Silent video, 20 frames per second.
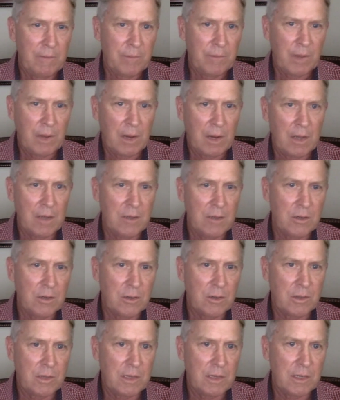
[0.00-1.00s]
under
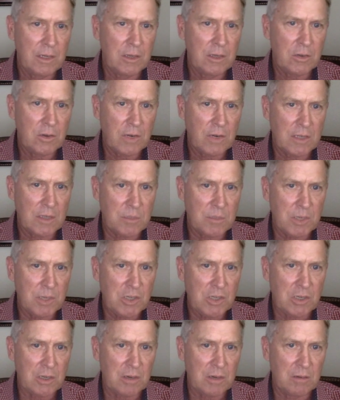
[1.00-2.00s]
the
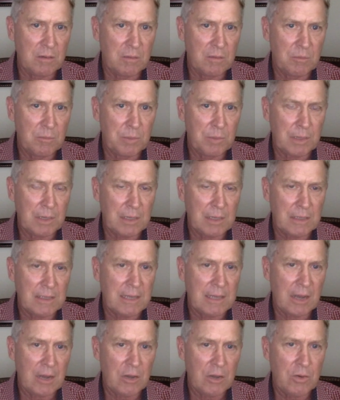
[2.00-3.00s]
transmission because
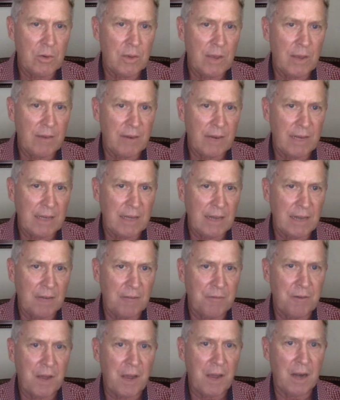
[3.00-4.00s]
now you have an
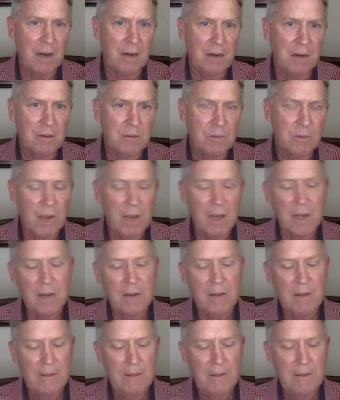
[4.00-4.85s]
identifier, right?